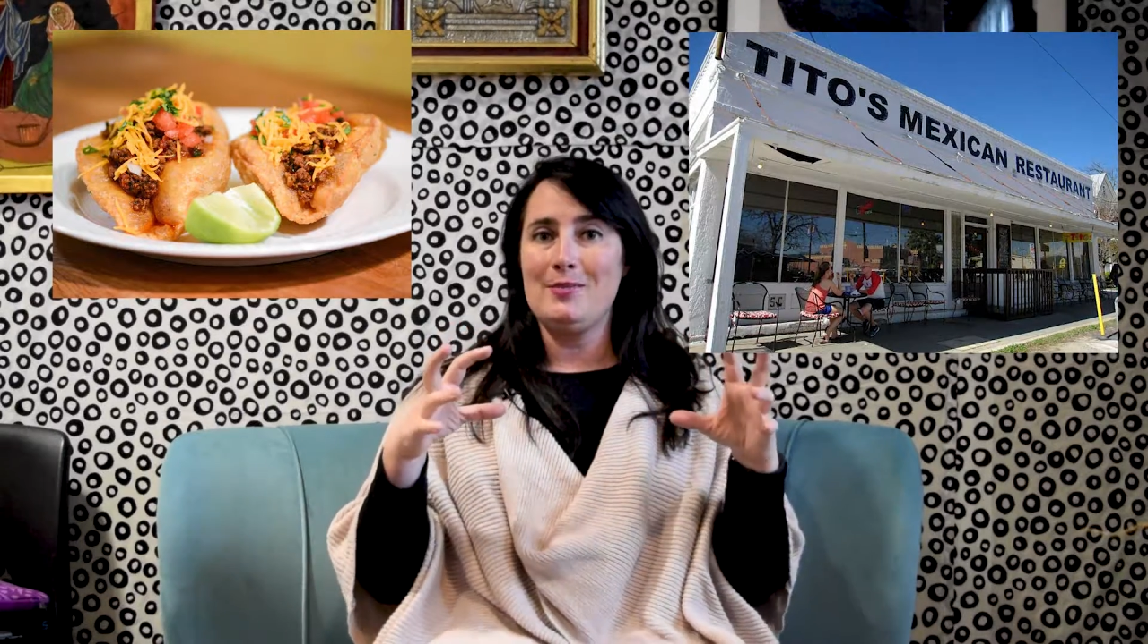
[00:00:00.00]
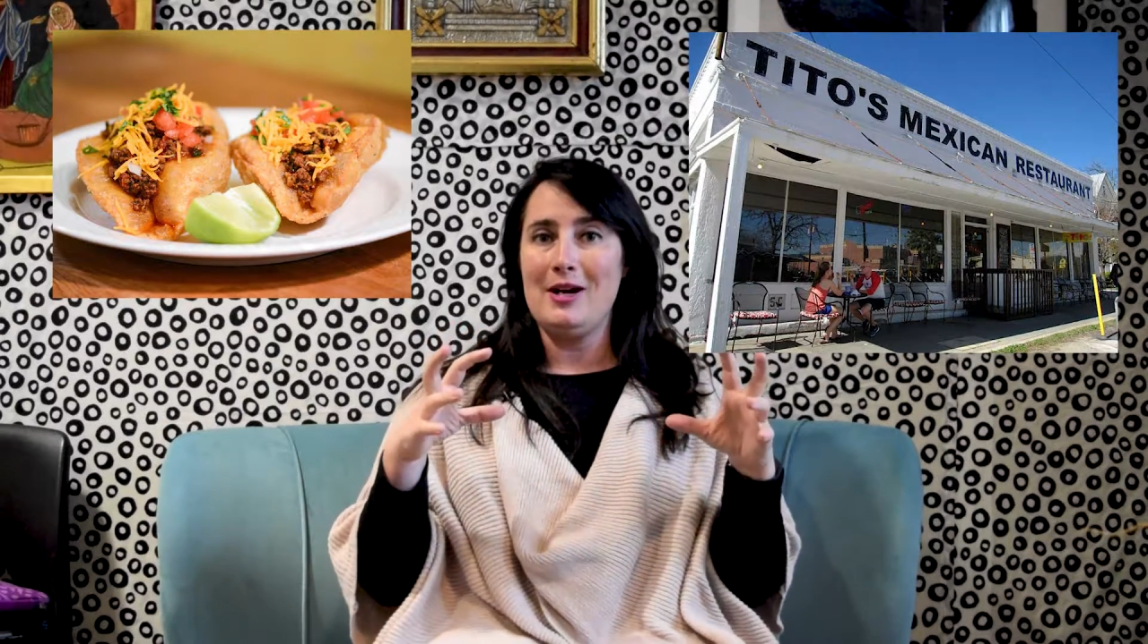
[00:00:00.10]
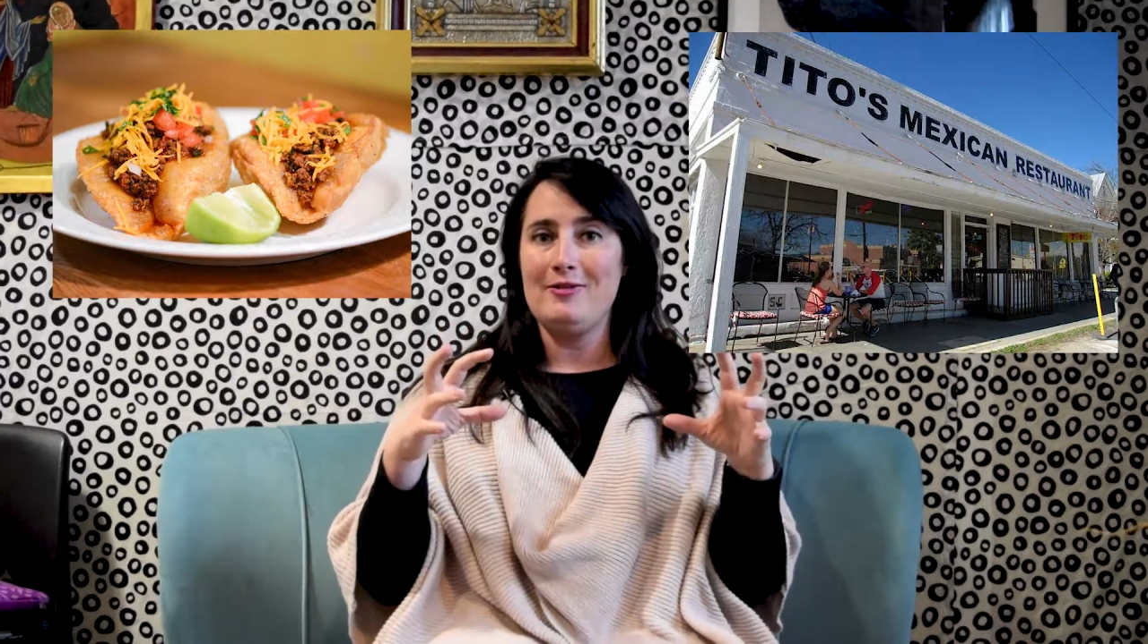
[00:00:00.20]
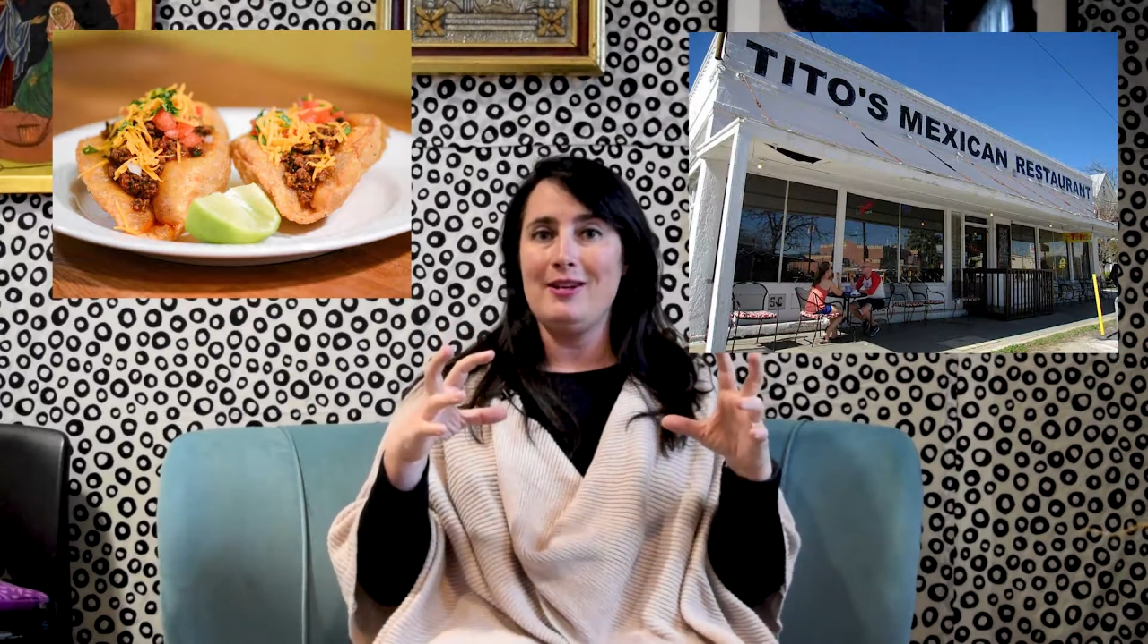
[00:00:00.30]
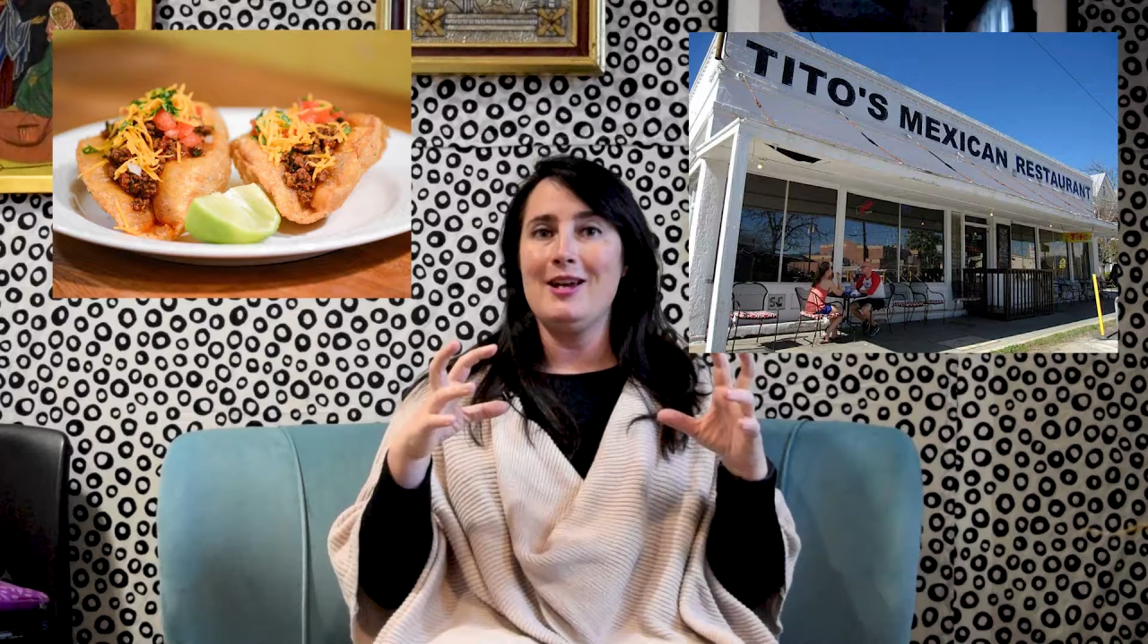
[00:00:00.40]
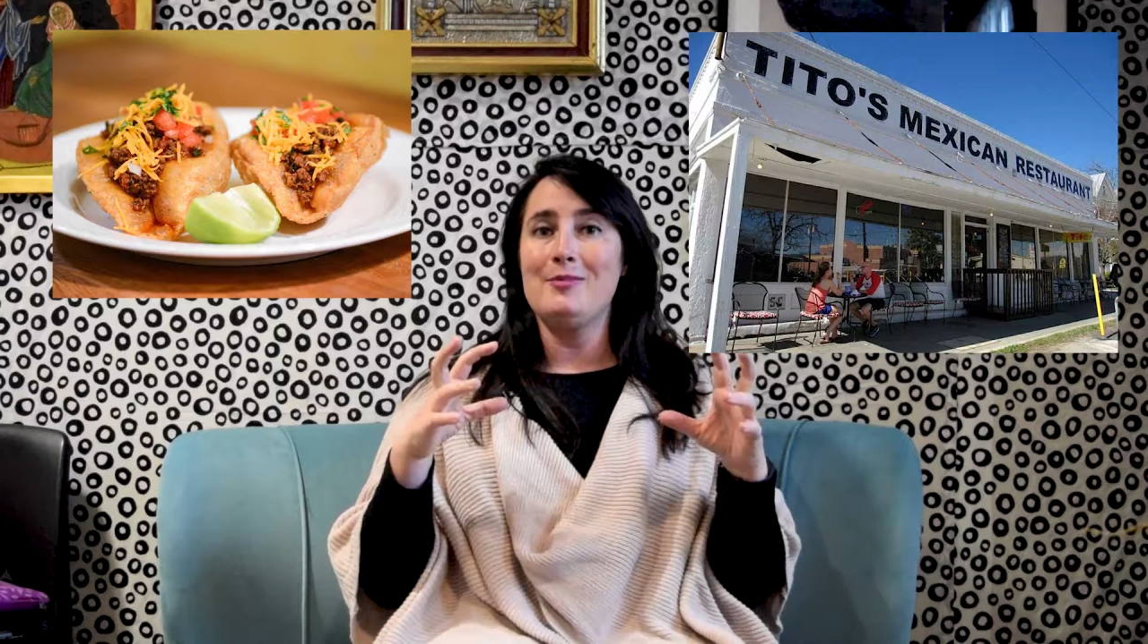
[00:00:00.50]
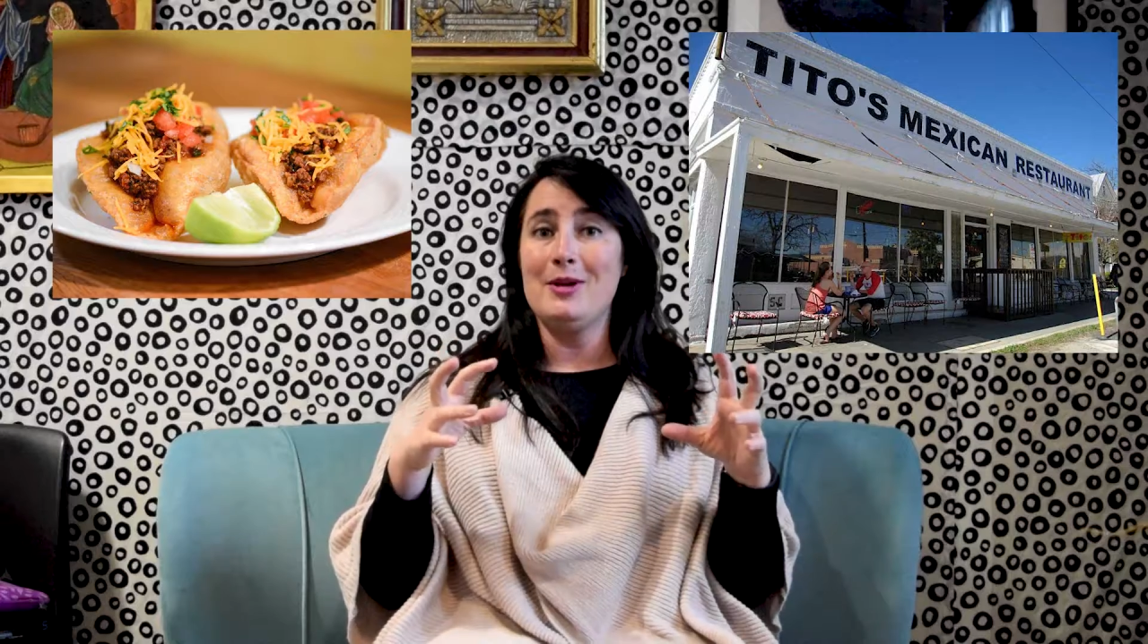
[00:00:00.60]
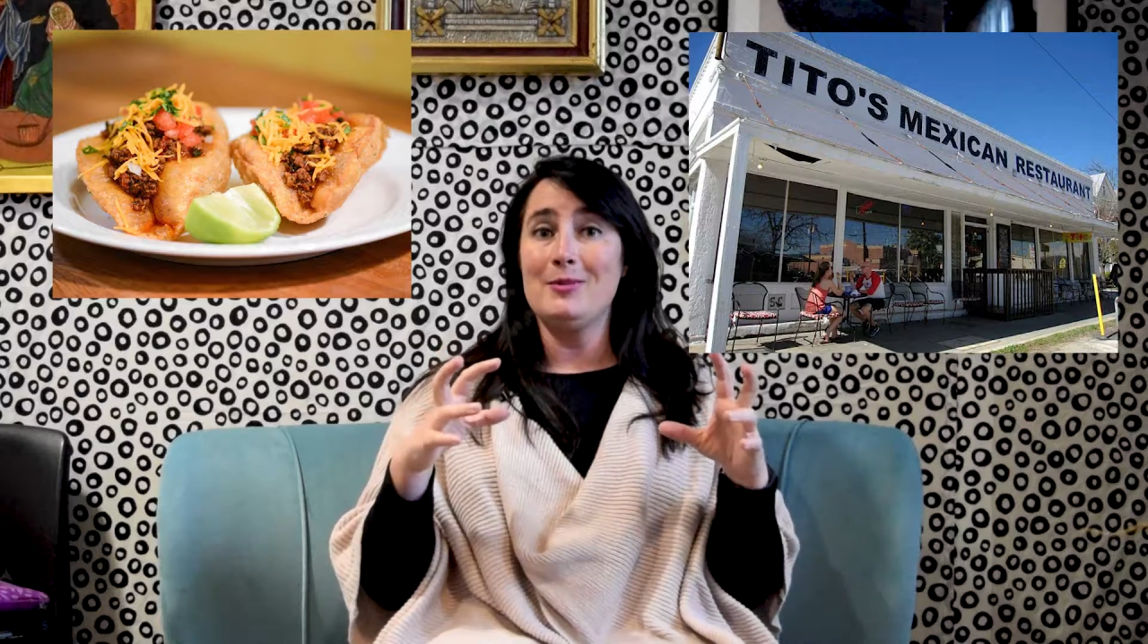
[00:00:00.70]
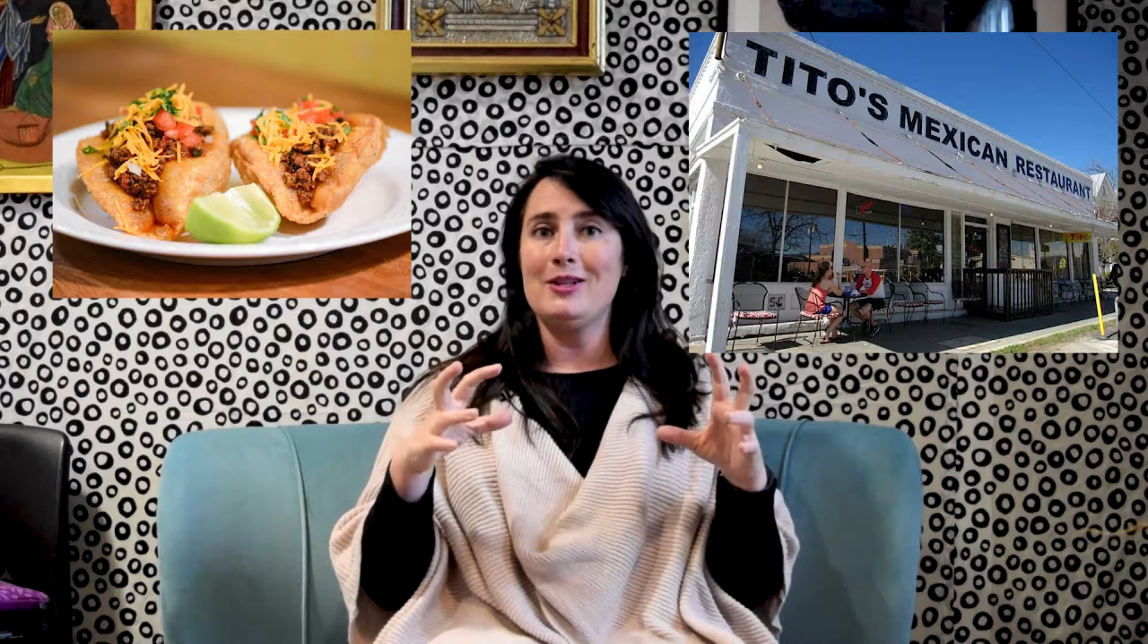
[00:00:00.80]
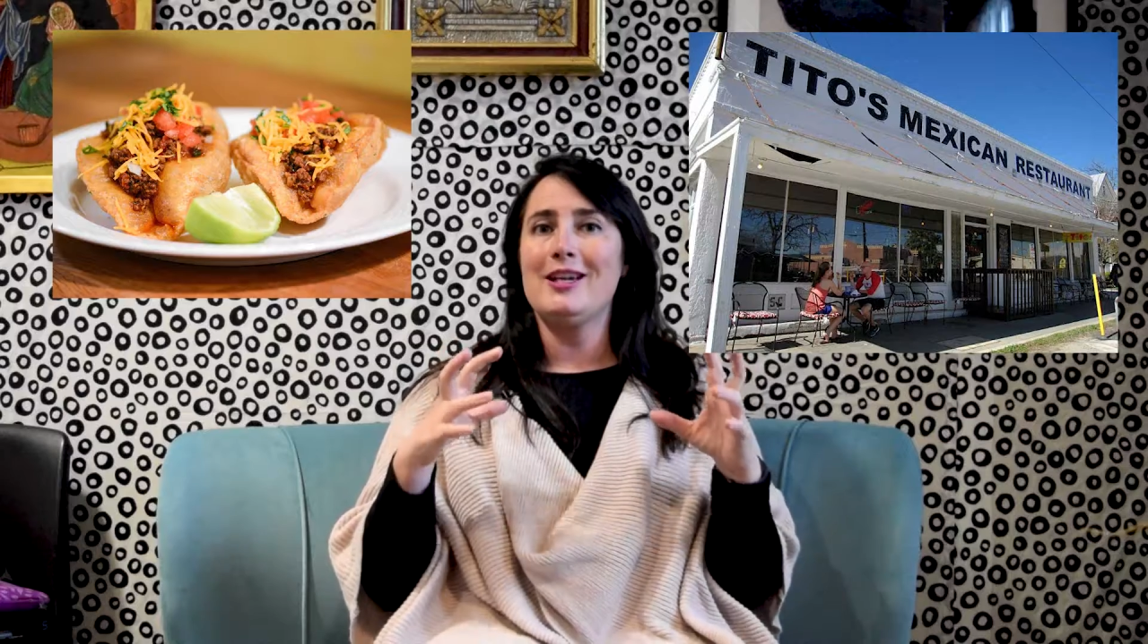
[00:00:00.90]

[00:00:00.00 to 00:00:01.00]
puffy and bubbly,